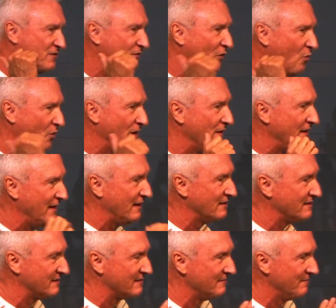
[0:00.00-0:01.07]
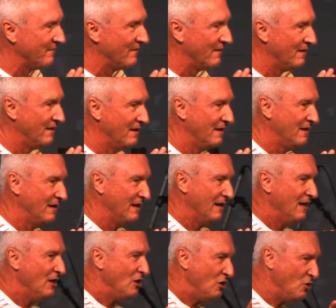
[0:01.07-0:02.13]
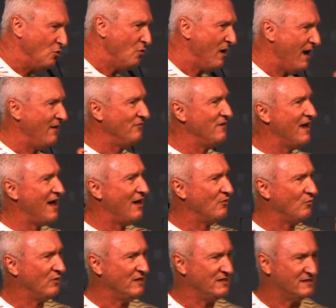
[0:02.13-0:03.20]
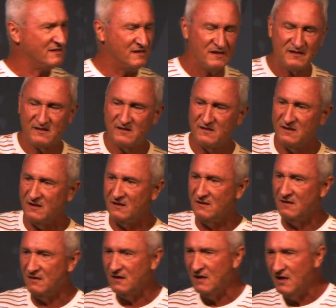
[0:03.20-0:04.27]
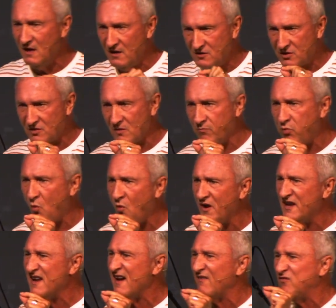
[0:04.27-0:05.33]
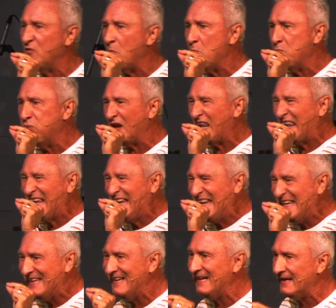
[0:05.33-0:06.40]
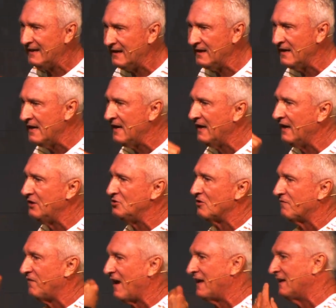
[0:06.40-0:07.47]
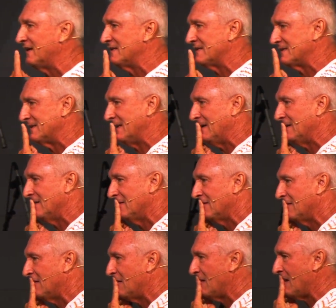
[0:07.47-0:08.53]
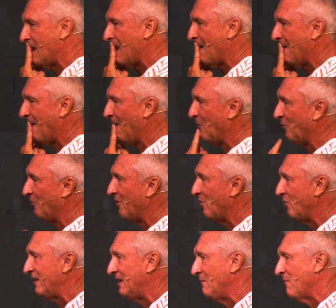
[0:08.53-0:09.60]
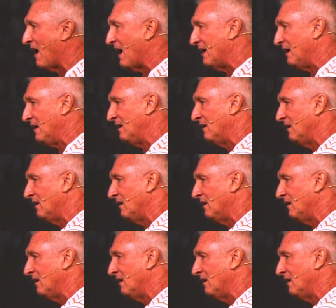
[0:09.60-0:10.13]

4 in this. You have not resisted to the point of bleeding in your fight against sin. I don't know anybody